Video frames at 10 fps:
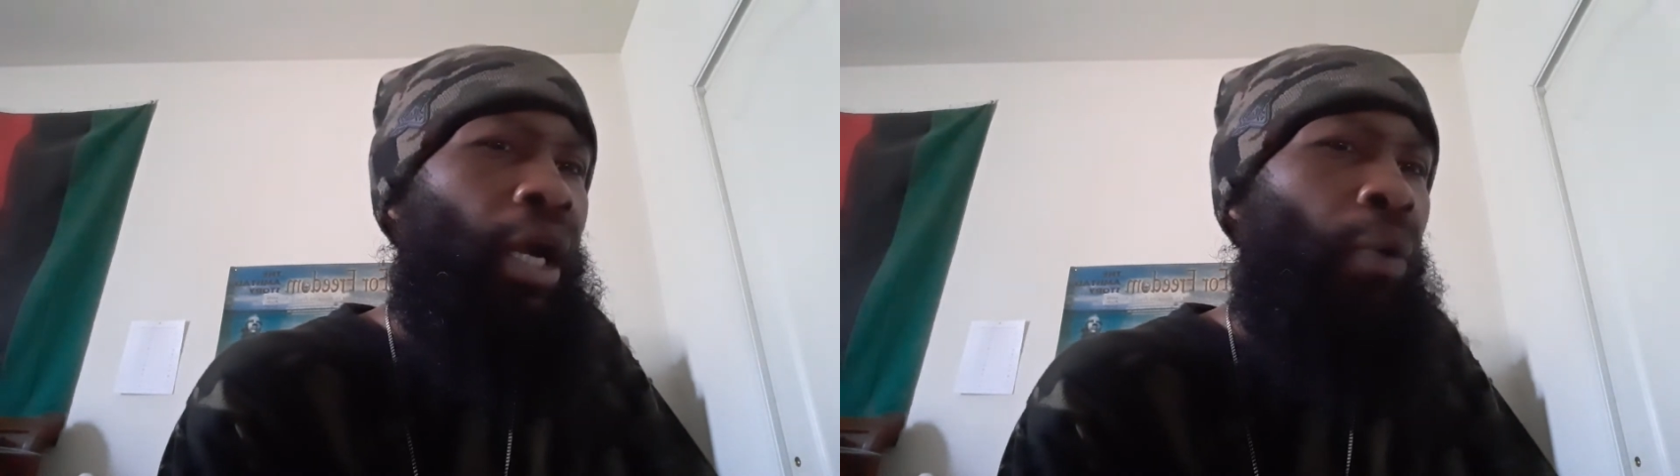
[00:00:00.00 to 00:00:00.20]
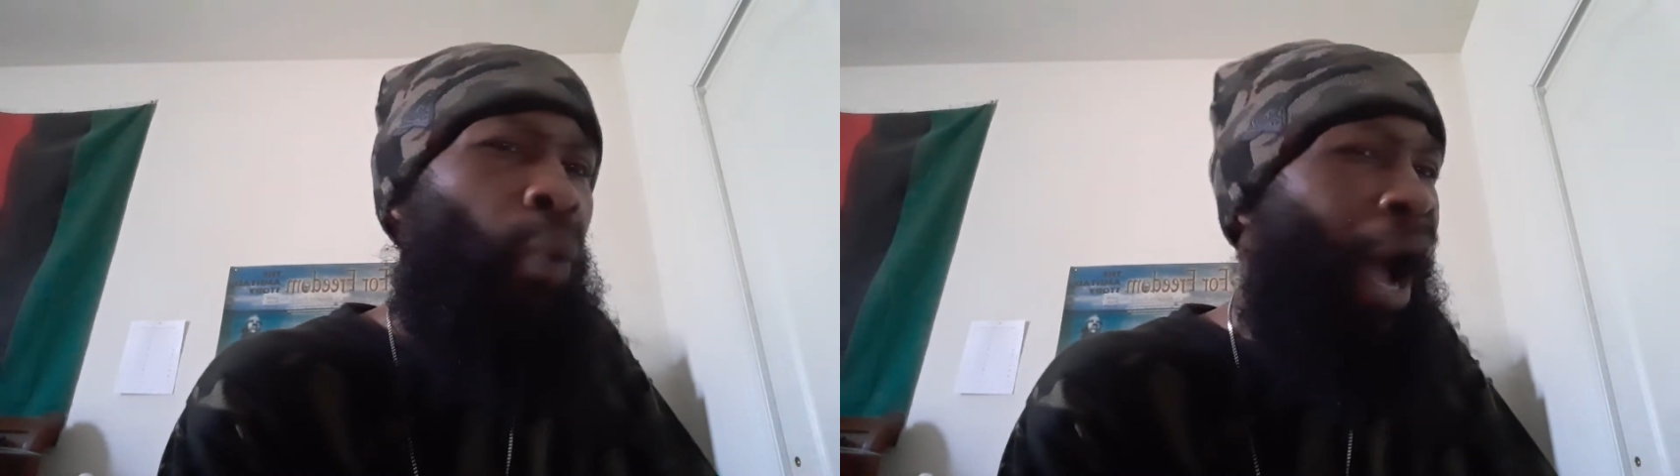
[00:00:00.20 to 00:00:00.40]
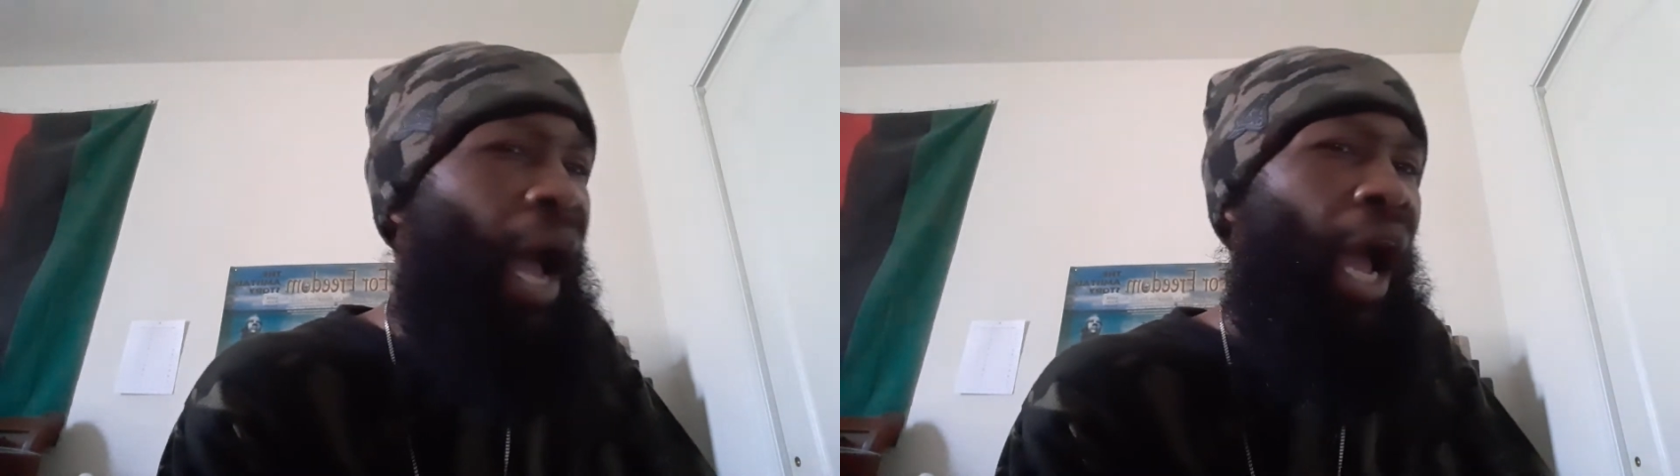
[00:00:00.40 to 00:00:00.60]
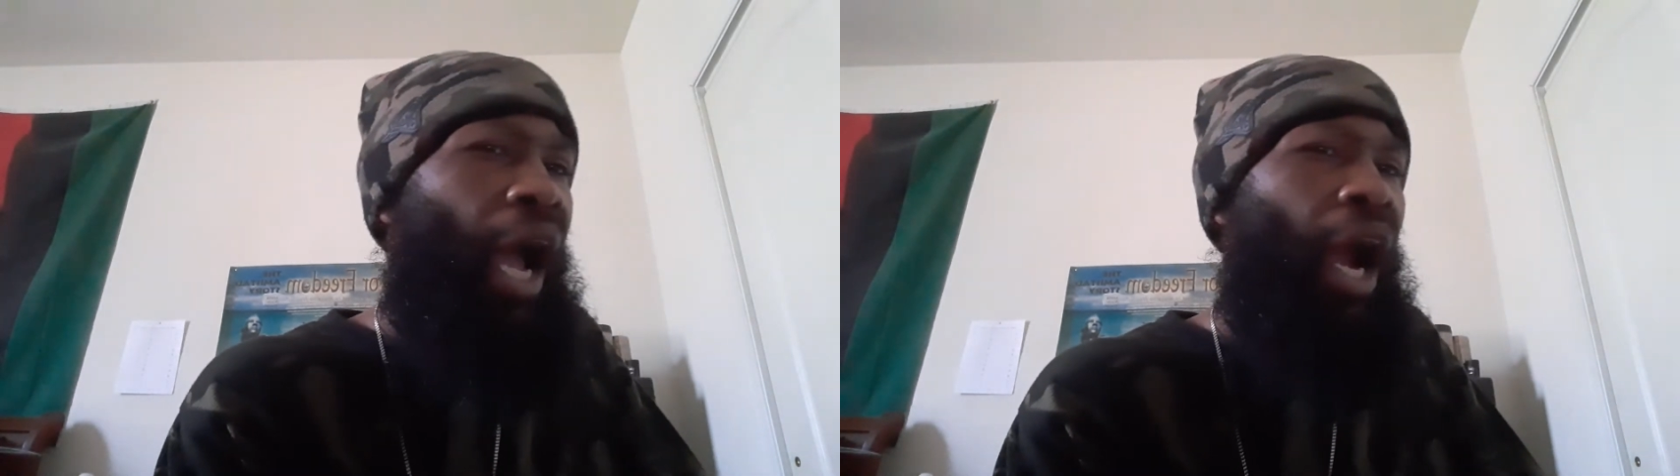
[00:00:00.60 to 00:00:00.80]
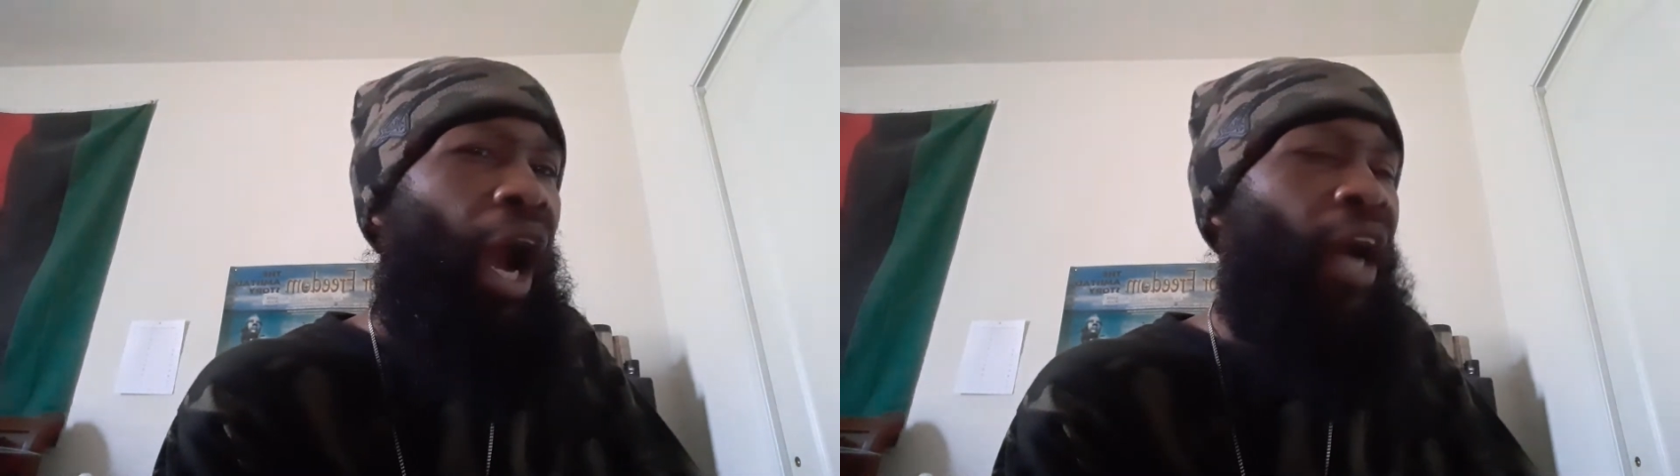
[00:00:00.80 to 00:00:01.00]
why
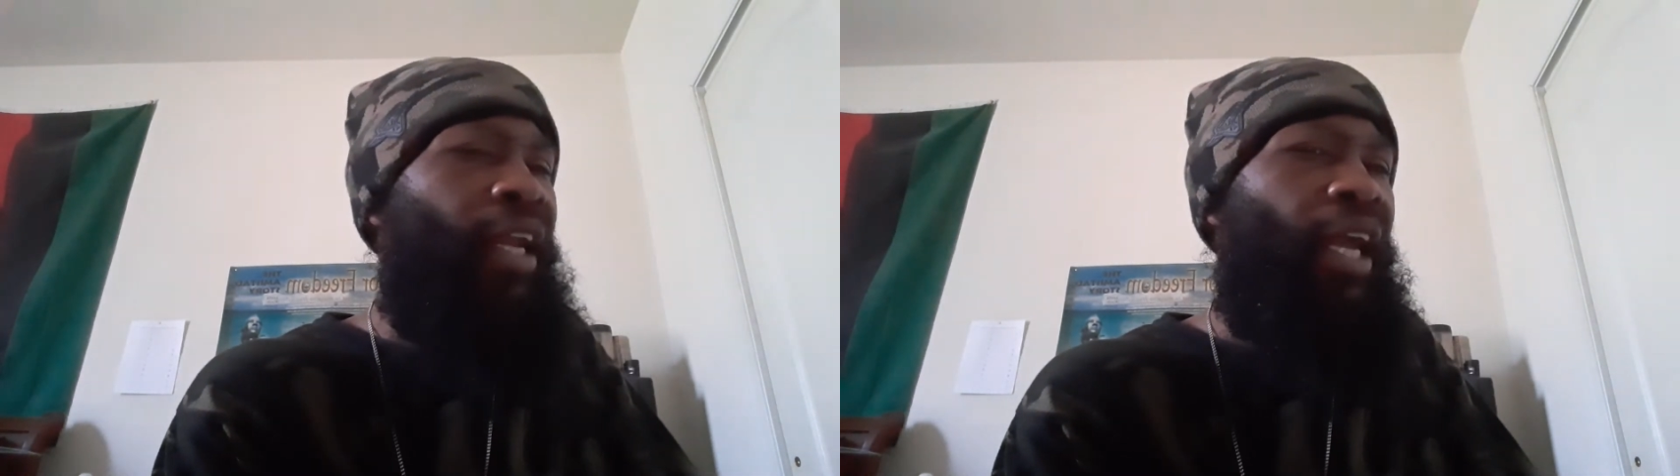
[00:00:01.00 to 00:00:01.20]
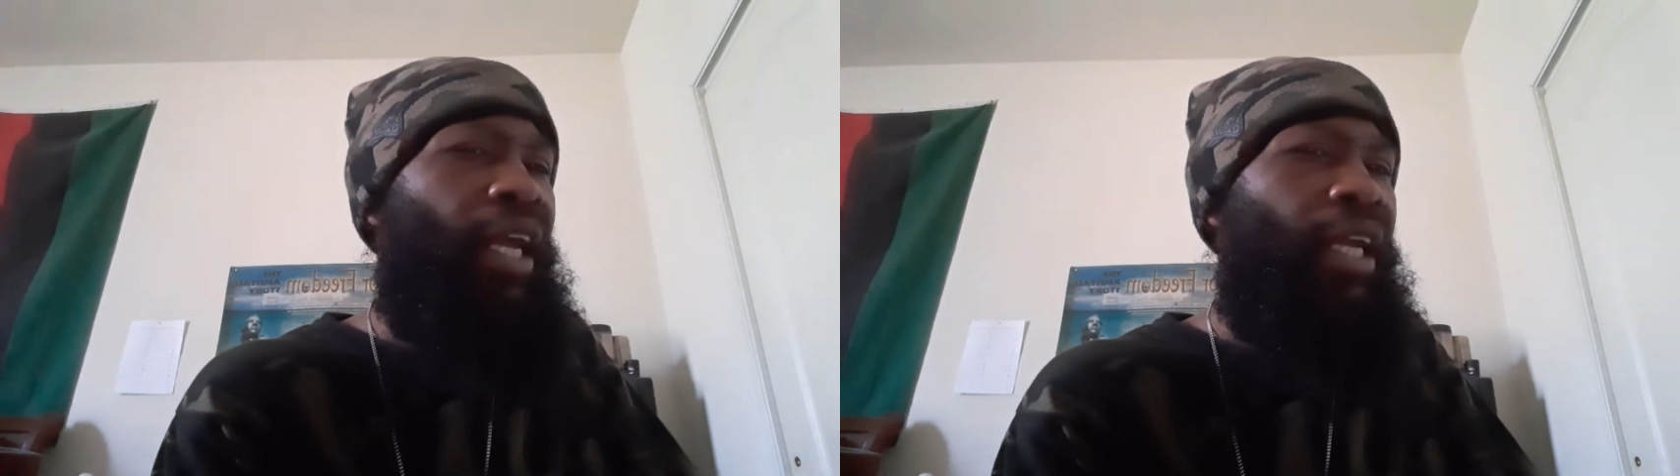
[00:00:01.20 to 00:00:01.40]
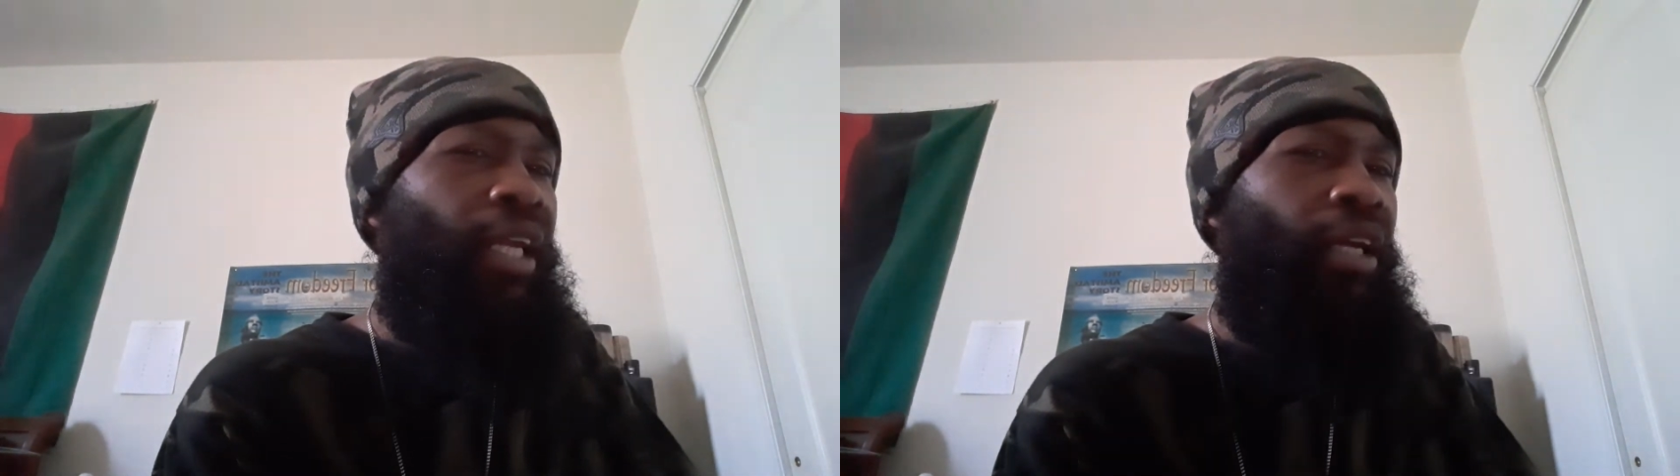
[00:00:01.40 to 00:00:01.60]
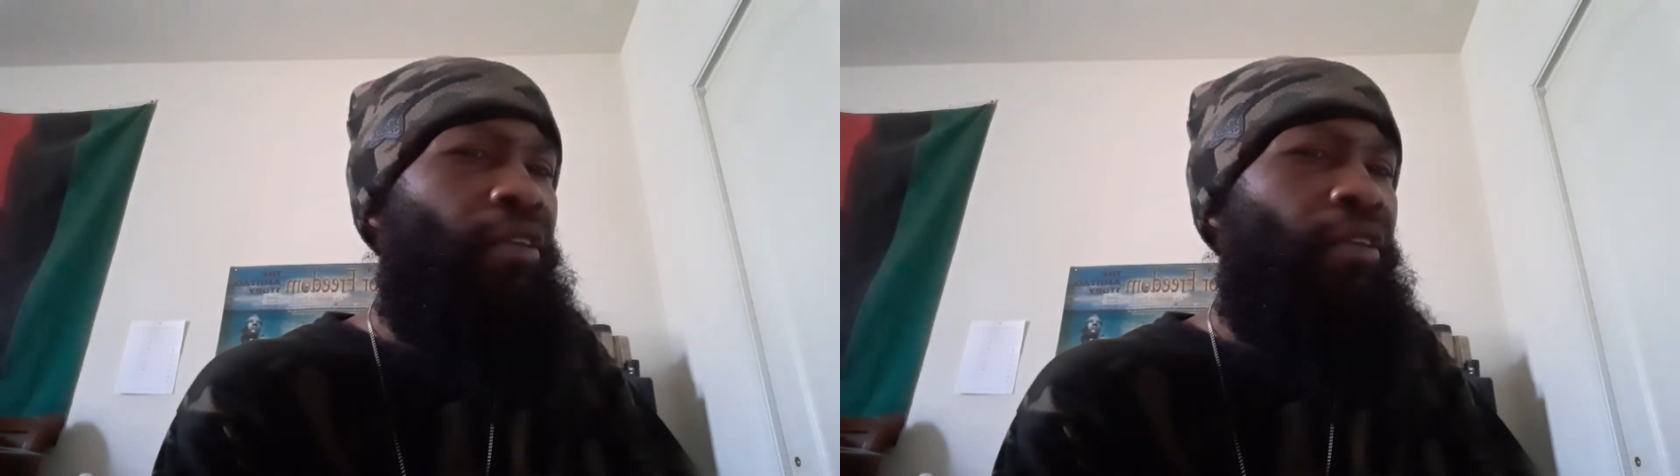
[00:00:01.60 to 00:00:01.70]
are they